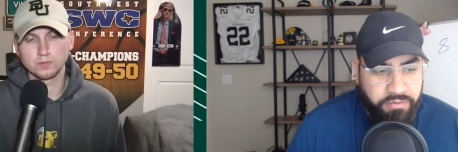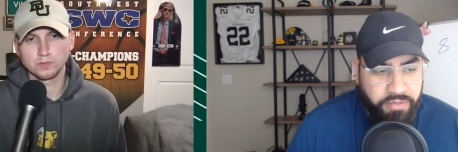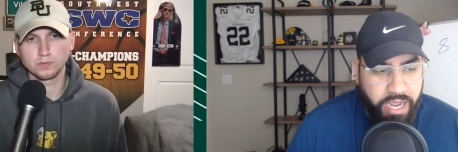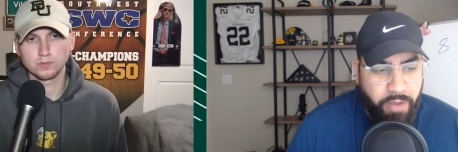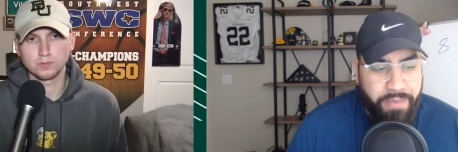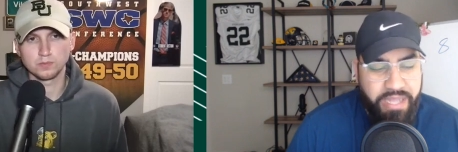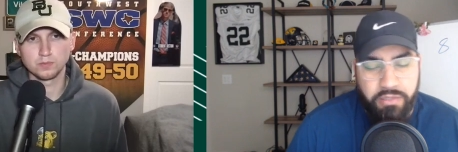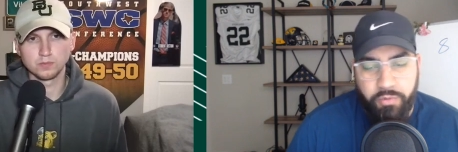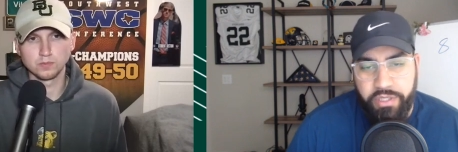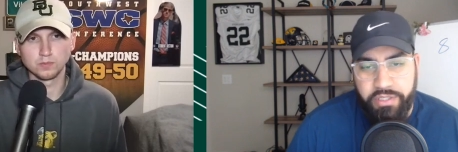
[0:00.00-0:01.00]
Speaker 1: how
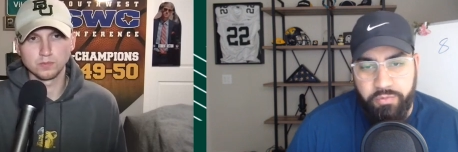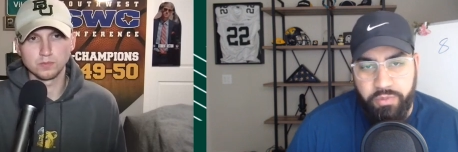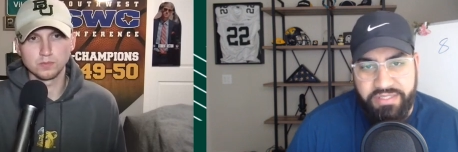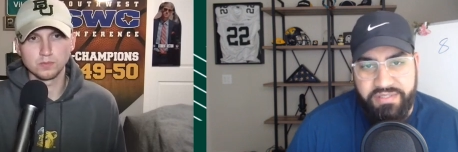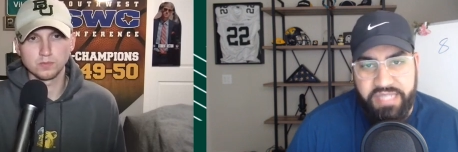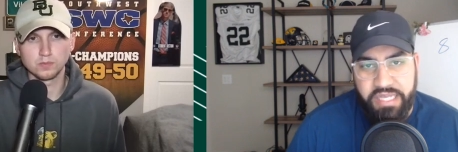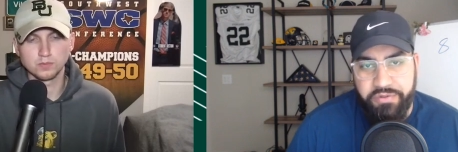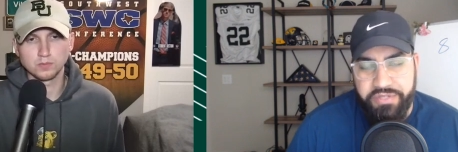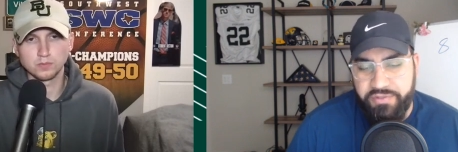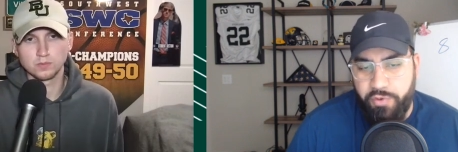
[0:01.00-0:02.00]
Baylor would would
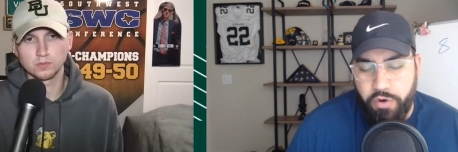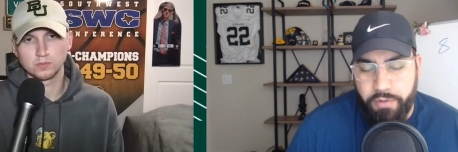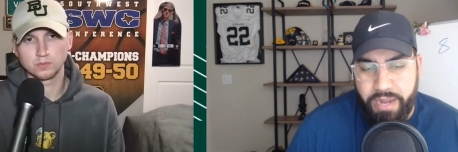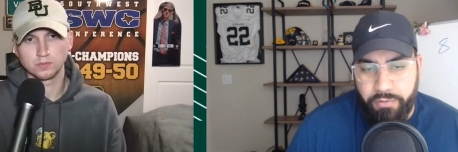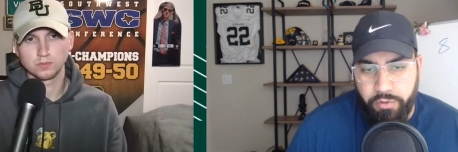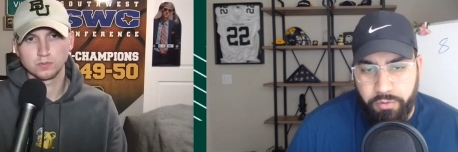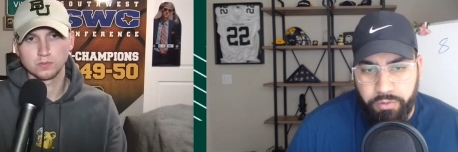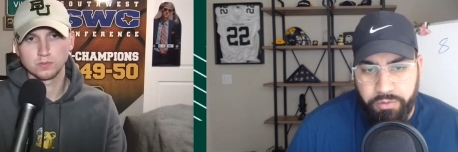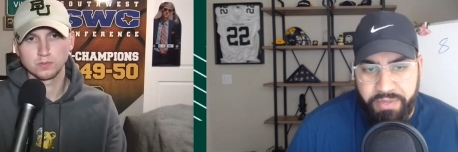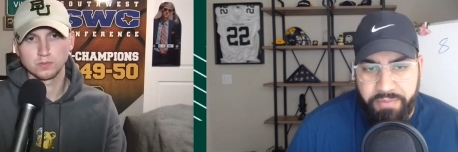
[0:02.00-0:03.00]
settle this quarterback room
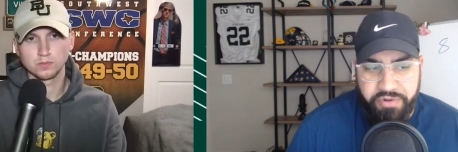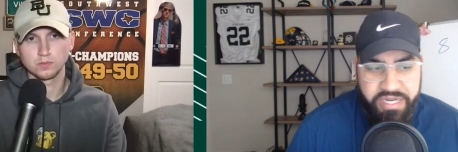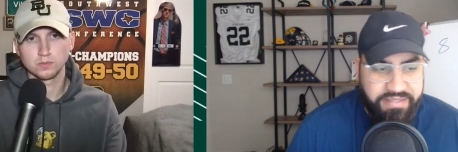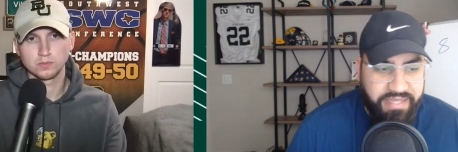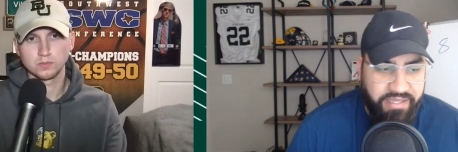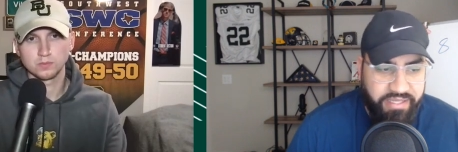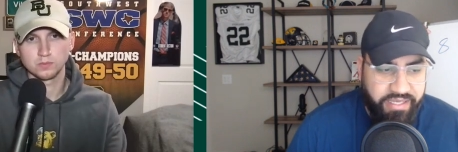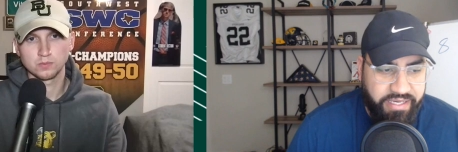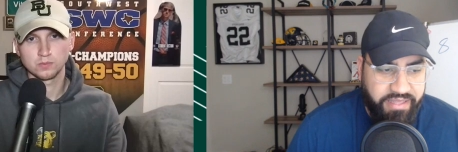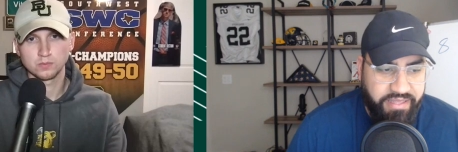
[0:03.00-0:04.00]
would be pretty
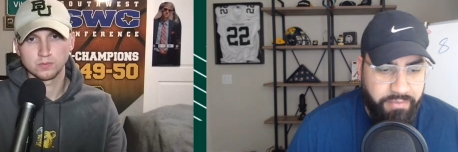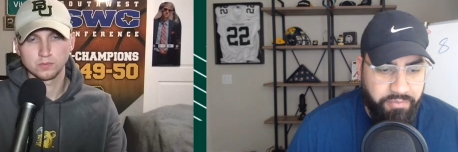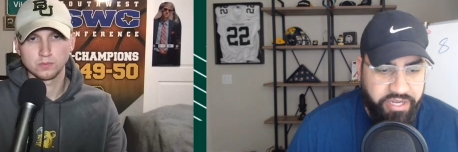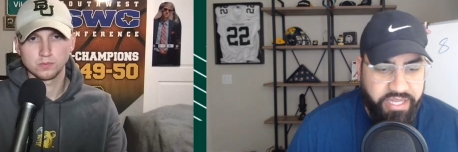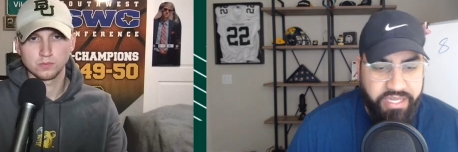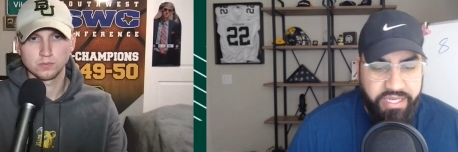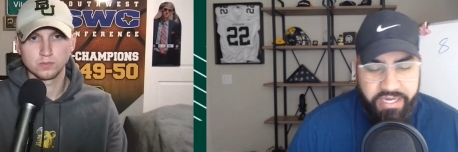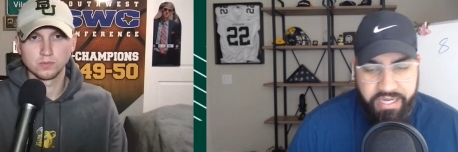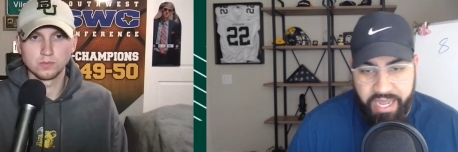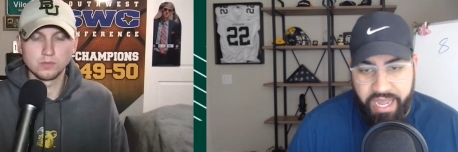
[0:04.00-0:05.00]
telling. And I think bringing
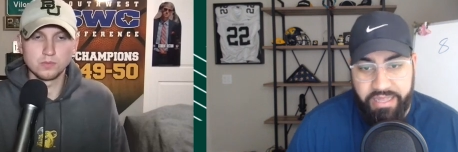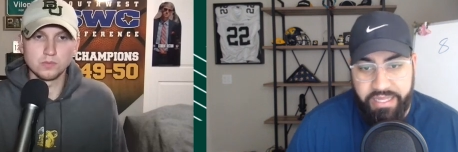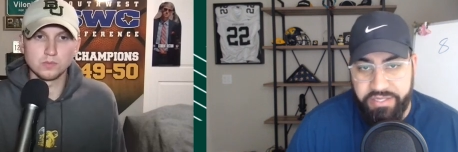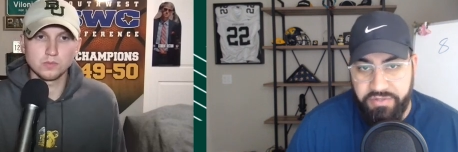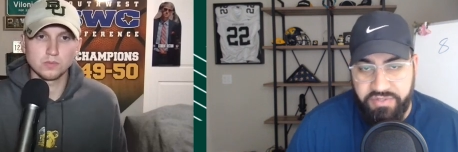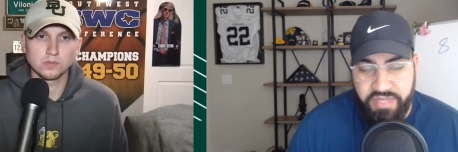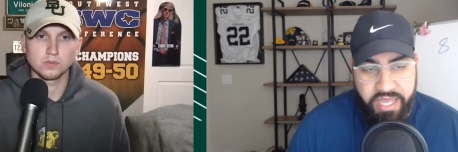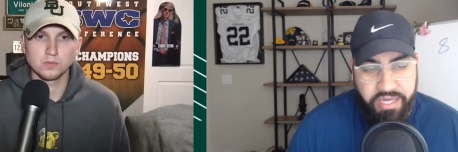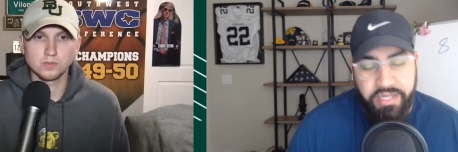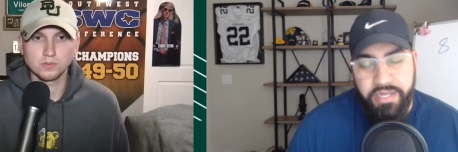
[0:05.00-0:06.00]
in a guy like you
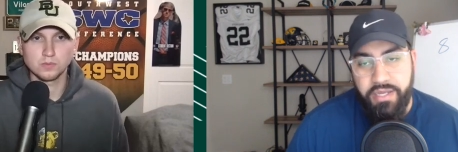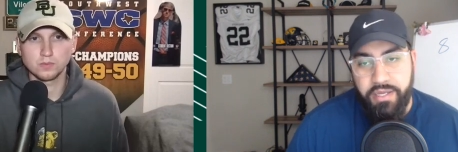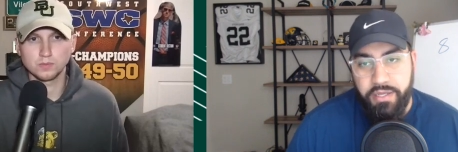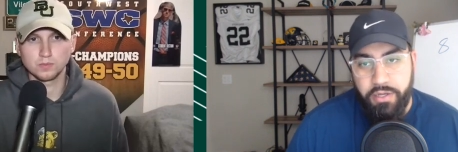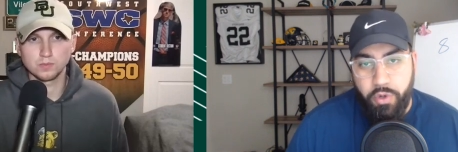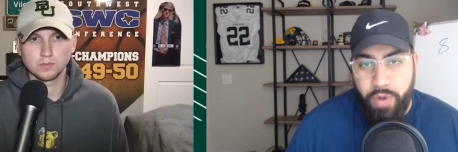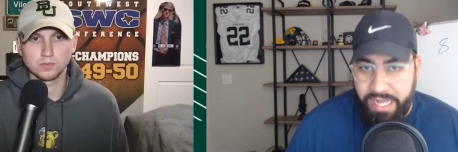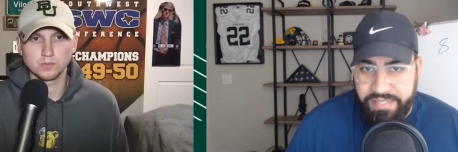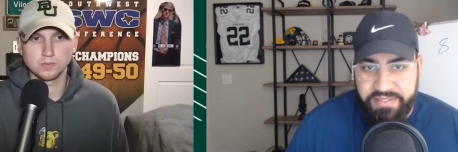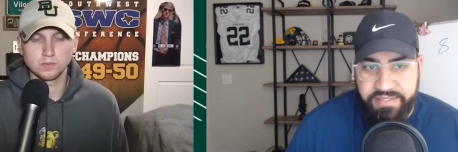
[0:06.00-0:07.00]
said, who
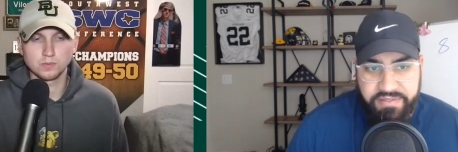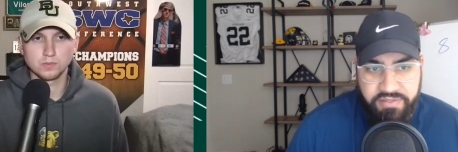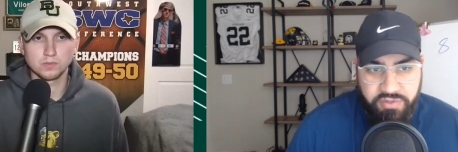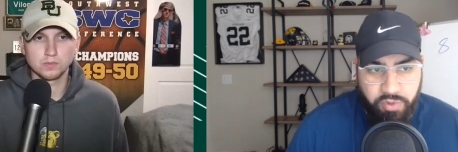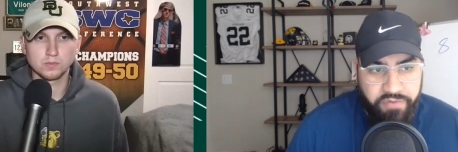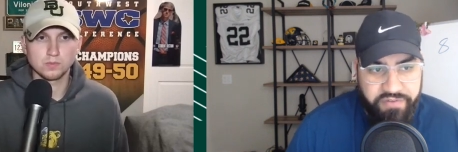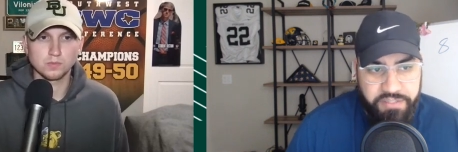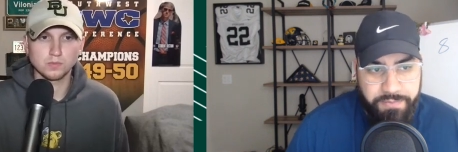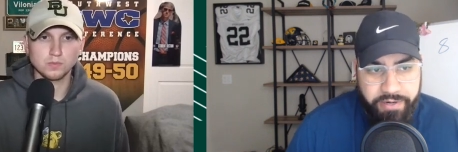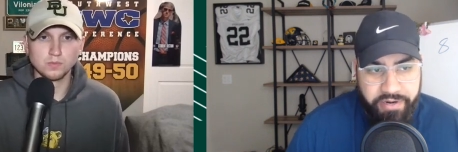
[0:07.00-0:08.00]
has this sort of
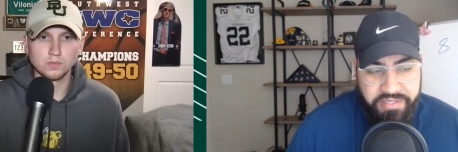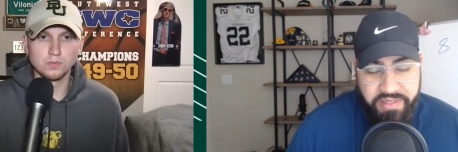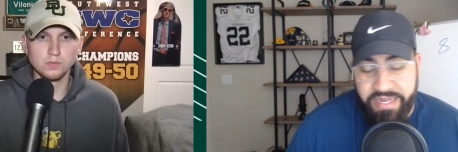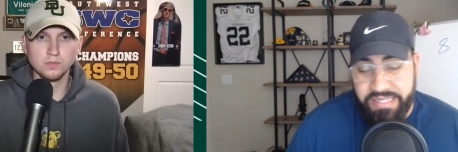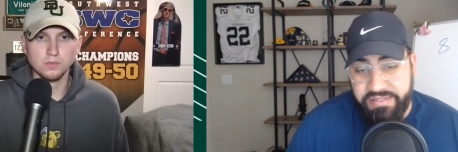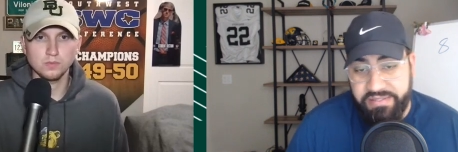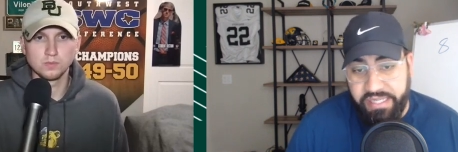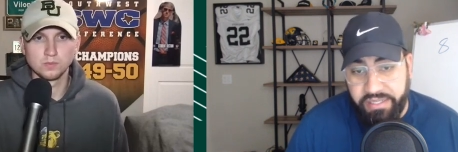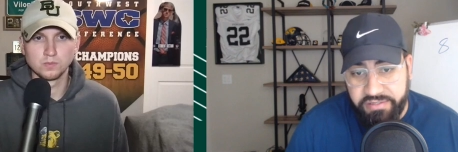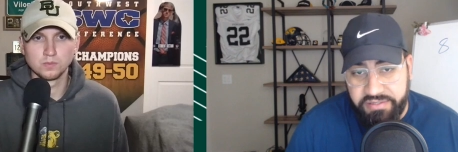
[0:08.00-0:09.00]
experience and then his
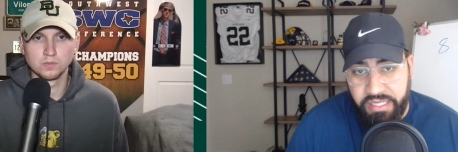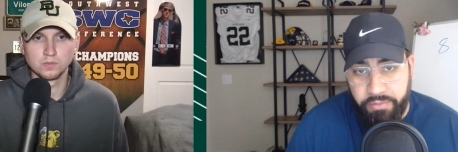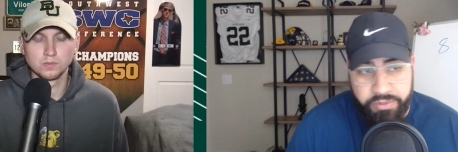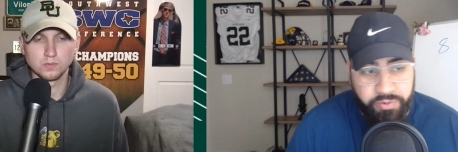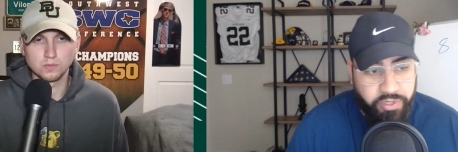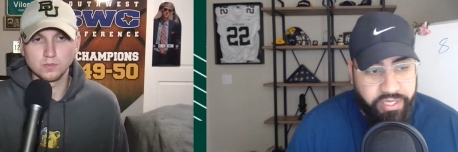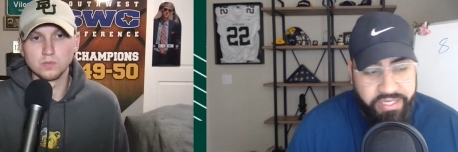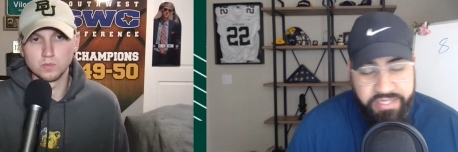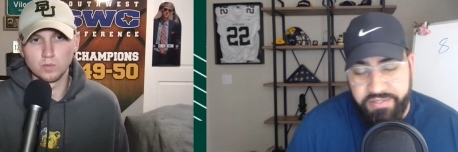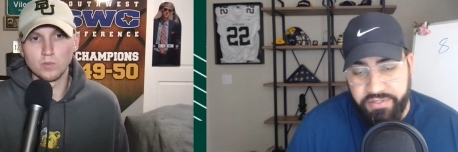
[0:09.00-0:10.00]
skill set, which we'll
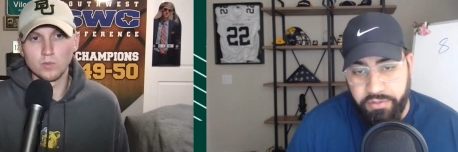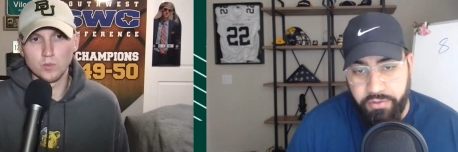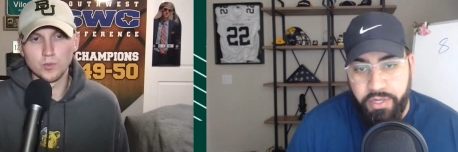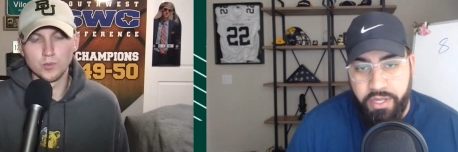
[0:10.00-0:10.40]
get into,